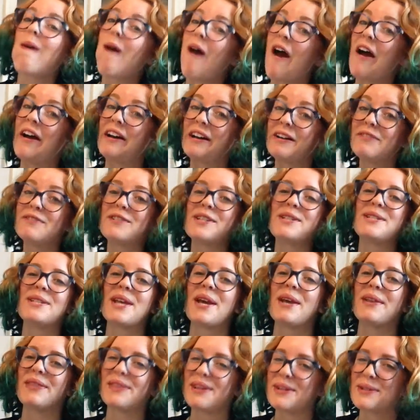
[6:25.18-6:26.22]
I have to
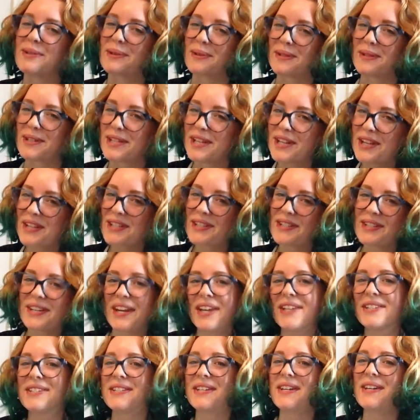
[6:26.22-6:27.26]
say, the tortillas
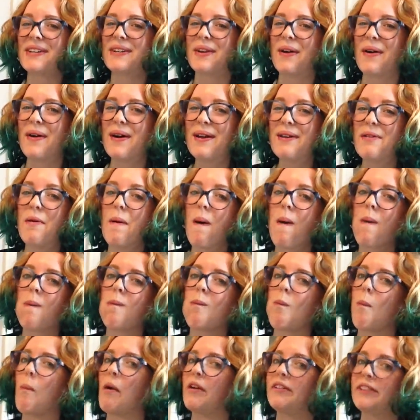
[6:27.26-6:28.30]
tasted good,
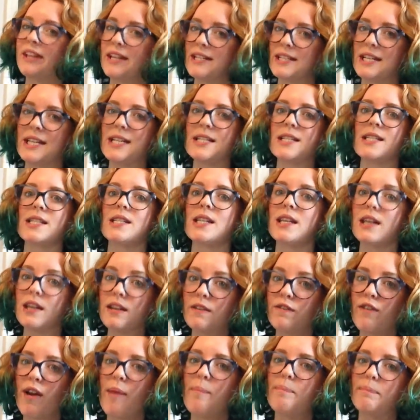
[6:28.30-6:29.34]
but they taste
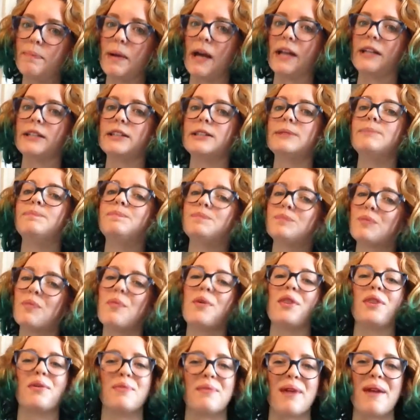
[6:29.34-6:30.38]
even better
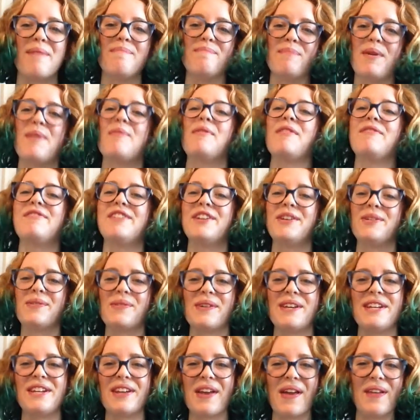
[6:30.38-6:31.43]
with a rainbow of
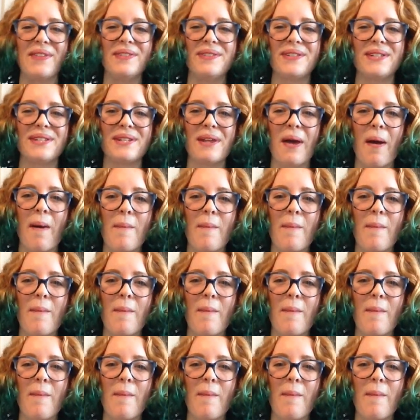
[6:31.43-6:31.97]
ingredients.